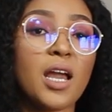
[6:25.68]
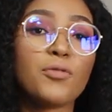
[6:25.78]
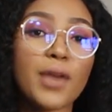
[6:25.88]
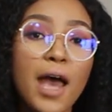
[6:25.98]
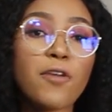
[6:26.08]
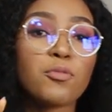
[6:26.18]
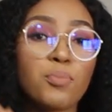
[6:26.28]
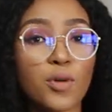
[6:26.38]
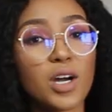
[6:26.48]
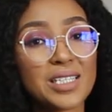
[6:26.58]
If you
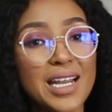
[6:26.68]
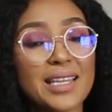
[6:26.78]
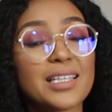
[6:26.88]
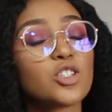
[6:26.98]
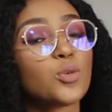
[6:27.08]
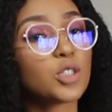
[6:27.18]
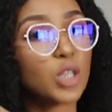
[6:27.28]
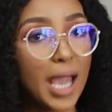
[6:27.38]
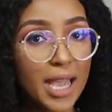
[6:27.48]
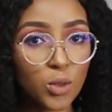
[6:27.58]
have bras like that, you want
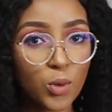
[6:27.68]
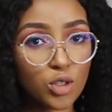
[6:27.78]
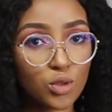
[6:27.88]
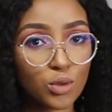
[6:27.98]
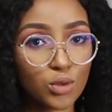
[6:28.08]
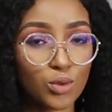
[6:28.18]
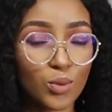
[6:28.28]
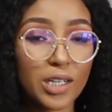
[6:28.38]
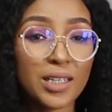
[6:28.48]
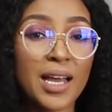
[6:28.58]
to hand wash those as
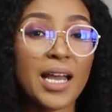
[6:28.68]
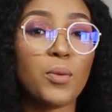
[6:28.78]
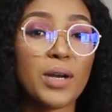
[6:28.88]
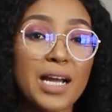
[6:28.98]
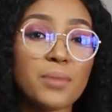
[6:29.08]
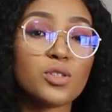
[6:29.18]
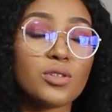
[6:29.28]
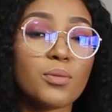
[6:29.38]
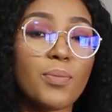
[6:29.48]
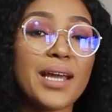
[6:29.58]
well. And when it comes
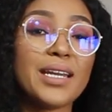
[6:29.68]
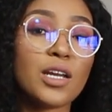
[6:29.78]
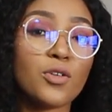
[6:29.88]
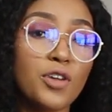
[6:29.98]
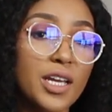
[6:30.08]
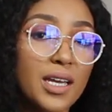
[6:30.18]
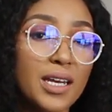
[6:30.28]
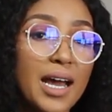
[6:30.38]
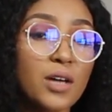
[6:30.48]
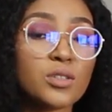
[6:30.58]
to the padding and wringing
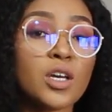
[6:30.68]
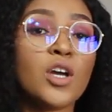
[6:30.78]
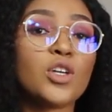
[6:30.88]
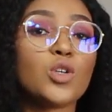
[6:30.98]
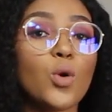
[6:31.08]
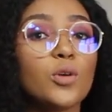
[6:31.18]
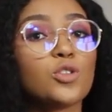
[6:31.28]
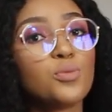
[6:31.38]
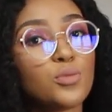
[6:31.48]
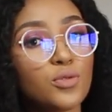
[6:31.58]
it out, you don't
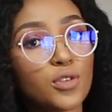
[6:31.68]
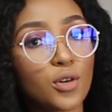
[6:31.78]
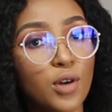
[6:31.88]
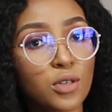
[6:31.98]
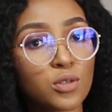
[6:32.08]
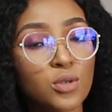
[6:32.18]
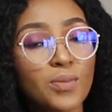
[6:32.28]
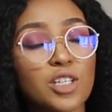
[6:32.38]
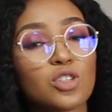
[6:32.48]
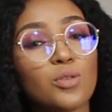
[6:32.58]
want to move it around too
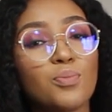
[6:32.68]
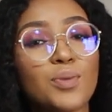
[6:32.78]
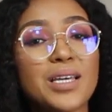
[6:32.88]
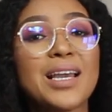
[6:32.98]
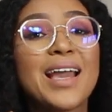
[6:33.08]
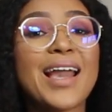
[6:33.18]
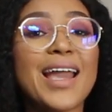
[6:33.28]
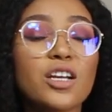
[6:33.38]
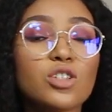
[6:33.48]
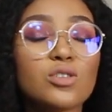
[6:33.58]
much, so be
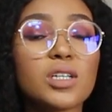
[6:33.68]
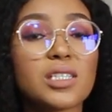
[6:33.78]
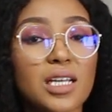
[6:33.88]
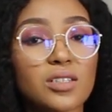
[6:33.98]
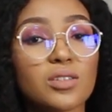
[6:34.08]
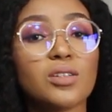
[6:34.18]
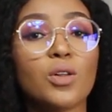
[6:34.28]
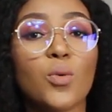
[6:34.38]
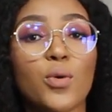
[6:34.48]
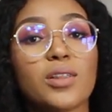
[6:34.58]
extra
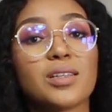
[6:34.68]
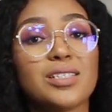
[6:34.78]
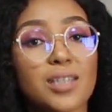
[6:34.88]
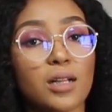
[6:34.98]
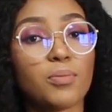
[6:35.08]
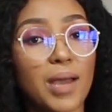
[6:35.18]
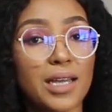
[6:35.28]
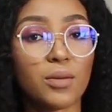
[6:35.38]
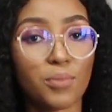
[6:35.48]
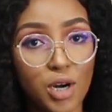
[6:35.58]
gentle with gel
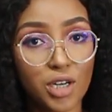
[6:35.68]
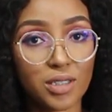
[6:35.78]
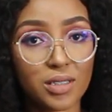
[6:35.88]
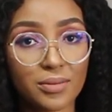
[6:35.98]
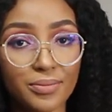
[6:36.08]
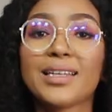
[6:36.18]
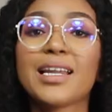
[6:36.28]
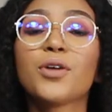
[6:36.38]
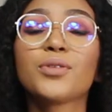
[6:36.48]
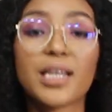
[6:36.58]
padding bras.
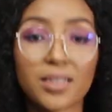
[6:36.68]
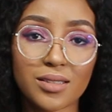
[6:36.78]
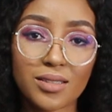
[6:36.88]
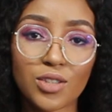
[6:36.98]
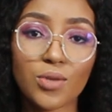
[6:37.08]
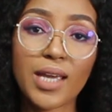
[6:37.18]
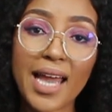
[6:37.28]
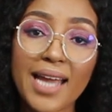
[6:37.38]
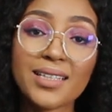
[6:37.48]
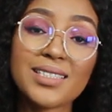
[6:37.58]
Now, yes, you
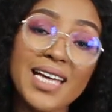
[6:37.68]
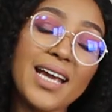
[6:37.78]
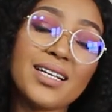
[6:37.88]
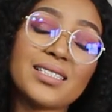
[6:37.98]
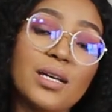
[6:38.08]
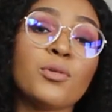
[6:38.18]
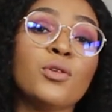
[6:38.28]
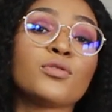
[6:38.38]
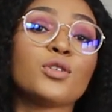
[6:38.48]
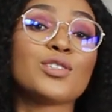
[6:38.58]
can take some
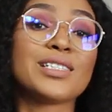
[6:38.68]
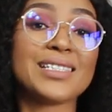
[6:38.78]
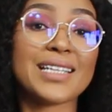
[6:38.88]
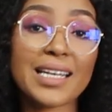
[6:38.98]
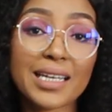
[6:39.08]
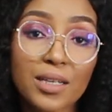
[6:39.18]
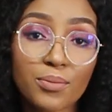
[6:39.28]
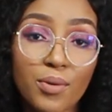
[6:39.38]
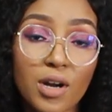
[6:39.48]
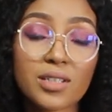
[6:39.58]
of those
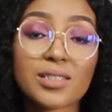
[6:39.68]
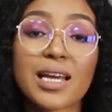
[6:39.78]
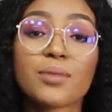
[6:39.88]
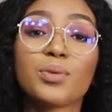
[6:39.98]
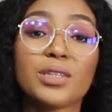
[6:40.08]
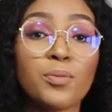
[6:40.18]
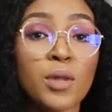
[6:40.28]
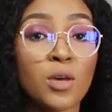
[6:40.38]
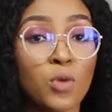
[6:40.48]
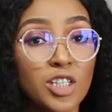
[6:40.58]
delicate bras and put them
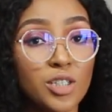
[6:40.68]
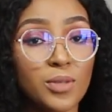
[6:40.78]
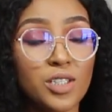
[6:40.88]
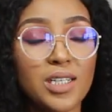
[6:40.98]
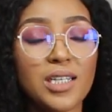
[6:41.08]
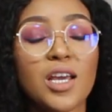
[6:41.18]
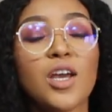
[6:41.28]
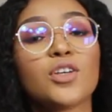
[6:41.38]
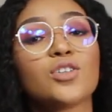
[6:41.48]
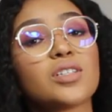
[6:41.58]
in the washing machine.
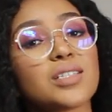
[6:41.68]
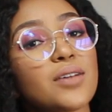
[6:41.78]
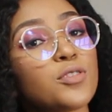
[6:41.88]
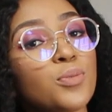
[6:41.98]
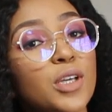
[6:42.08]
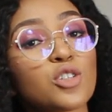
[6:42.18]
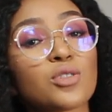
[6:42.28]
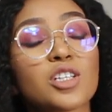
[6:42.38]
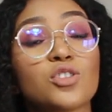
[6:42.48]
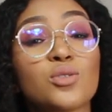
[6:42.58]
You just have to make
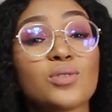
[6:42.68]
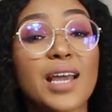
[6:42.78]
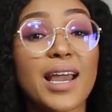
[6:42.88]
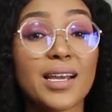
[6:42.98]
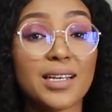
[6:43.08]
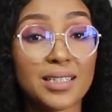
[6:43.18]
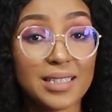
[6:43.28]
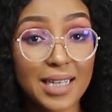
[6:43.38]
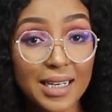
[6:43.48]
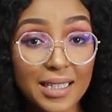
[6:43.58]
sure that you use a
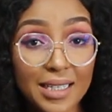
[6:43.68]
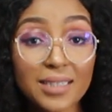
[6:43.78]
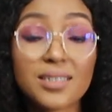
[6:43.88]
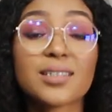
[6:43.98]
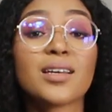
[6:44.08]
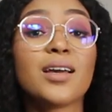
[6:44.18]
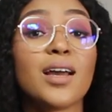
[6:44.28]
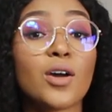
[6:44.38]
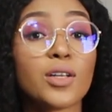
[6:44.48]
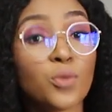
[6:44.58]
delicate
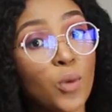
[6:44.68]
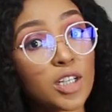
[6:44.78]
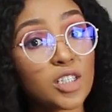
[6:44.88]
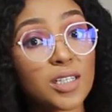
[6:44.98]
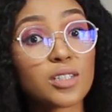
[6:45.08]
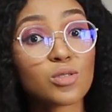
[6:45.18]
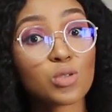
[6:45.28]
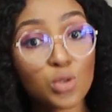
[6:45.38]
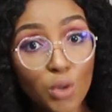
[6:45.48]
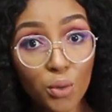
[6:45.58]
washing
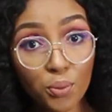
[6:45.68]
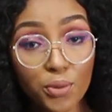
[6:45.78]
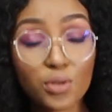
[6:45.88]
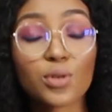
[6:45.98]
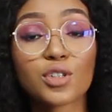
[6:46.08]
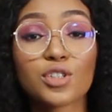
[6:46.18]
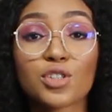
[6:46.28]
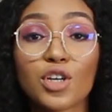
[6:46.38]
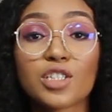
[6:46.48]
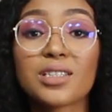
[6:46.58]
soap, so a
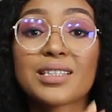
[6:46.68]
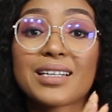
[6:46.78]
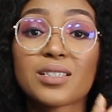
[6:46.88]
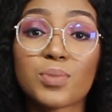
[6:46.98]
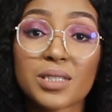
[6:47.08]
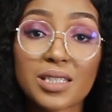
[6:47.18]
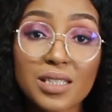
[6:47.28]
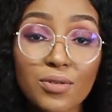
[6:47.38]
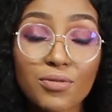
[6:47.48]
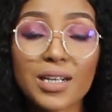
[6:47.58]
detergent that is
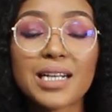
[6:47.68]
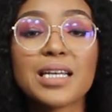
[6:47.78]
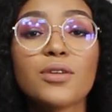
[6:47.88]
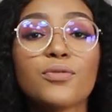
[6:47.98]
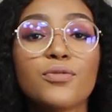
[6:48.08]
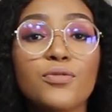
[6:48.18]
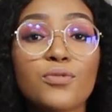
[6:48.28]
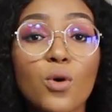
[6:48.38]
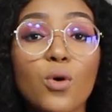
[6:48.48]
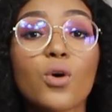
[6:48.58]
specifically
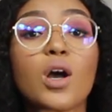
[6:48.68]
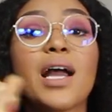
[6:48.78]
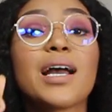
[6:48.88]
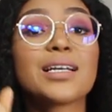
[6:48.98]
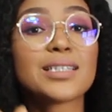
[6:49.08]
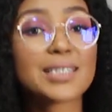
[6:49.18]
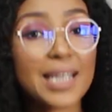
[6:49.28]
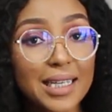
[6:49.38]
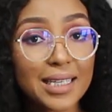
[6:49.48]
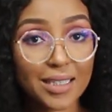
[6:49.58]
for
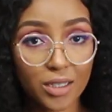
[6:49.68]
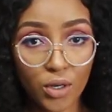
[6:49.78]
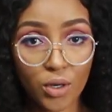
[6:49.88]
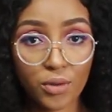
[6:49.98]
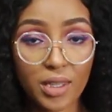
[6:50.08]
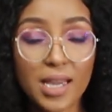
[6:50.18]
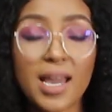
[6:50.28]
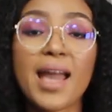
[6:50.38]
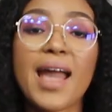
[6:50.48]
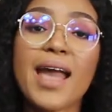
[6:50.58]
delicate
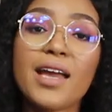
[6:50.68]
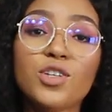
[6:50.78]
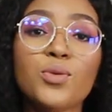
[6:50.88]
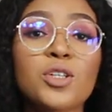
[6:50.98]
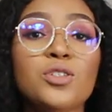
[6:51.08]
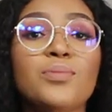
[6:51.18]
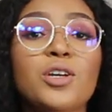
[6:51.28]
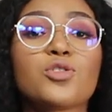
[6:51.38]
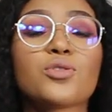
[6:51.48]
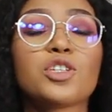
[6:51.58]
clothing. And you want to
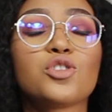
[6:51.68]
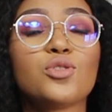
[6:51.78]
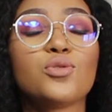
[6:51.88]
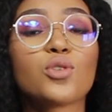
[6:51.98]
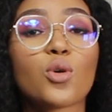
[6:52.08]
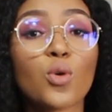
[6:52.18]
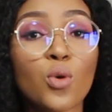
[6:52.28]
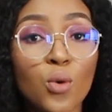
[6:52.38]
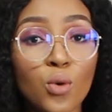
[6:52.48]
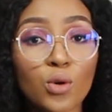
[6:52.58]
make sure that you use a
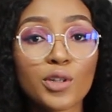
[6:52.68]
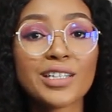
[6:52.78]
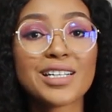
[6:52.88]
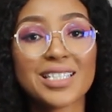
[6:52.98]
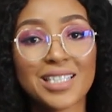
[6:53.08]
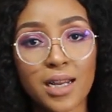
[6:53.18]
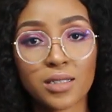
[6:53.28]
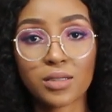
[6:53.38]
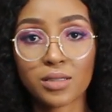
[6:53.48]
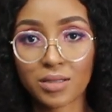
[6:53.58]
cool,
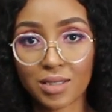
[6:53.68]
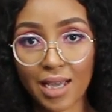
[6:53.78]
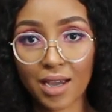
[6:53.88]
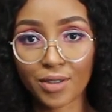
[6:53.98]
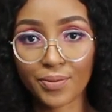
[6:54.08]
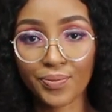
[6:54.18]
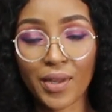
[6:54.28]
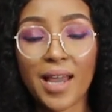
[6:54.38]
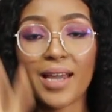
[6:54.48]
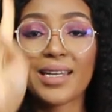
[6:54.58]
gentle cycle.
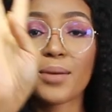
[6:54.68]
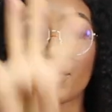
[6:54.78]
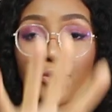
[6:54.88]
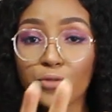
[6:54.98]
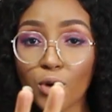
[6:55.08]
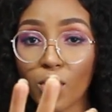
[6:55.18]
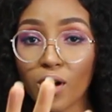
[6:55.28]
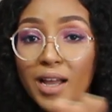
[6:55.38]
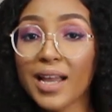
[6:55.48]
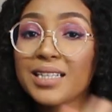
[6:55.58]
Number
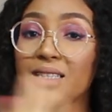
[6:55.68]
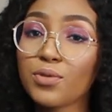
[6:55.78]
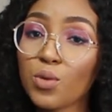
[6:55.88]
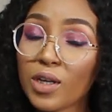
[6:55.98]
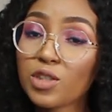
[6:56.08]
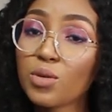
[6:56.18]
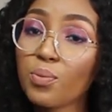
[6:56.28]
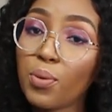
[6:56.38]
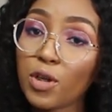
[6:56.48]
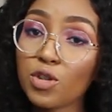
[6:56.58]
four is, if you want to
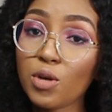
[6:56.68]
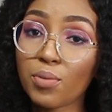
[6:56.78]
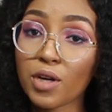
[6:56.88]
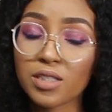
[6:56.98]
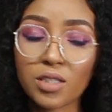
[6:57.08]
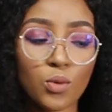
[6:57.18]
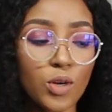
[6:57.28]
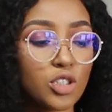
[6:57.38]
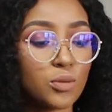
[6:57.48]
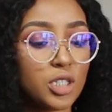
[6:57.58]
put your bras in the
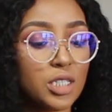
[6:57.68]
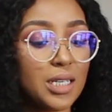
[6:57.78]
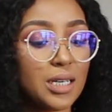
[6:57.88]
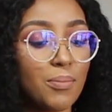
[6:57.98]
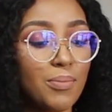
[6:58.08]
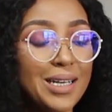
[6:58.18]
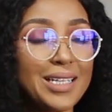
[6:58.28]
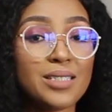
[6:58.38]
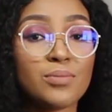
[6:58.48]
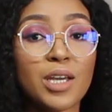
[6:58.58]
washing machine,
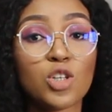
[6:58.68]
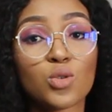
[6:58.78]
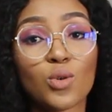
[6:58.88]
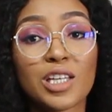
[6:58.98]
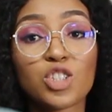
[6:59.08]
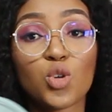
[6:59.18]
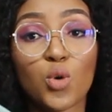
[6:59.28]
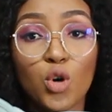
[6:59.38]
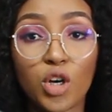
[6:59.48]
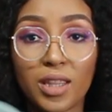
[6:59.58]
please make sure that you
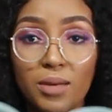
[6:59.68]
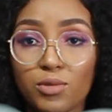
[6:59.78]
hook them.